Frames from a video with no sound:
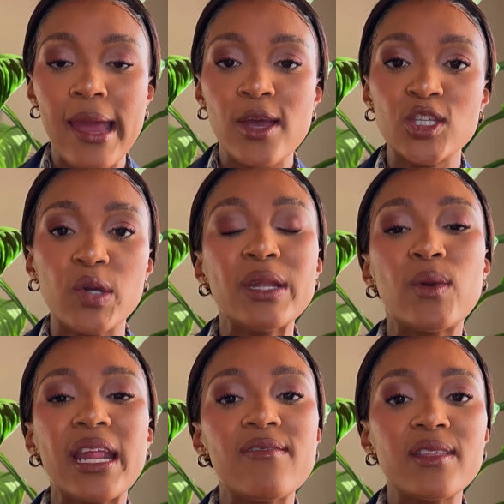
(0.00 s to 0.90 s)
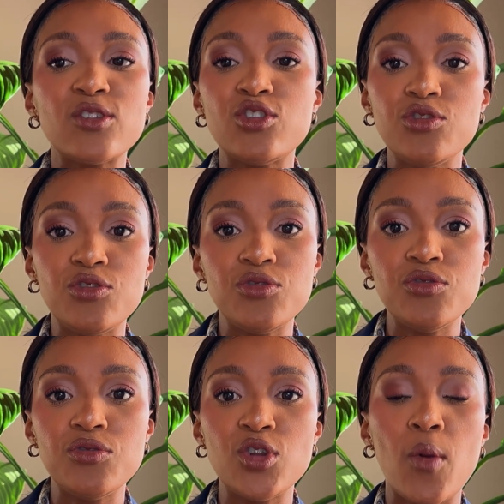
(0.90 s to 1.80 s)
So in whatever that you
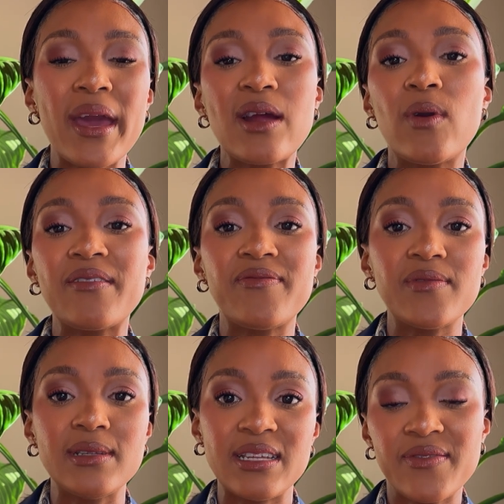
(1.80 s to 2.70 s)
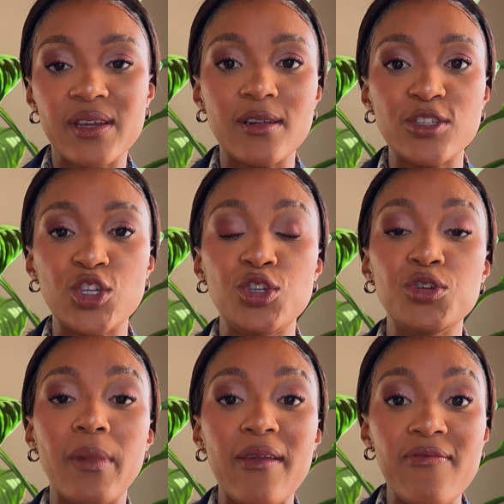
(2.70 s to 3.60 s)
do, no matter what difficulty you
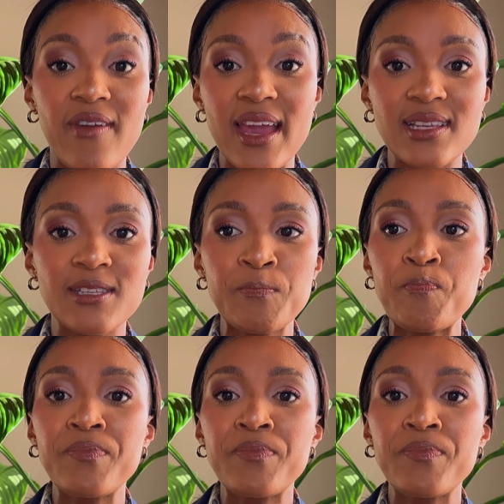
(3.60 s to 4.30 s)
may face,